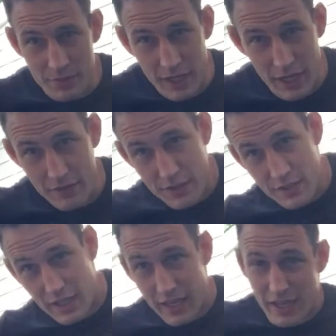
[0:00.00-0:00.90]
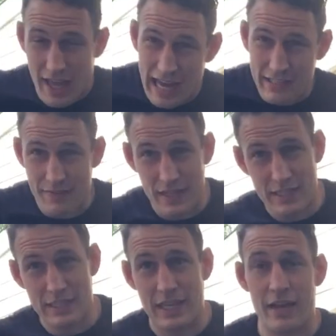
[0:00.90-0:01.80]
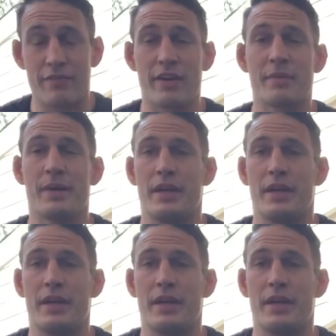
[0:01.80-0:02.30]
so you kind of just like activating the diaphragm.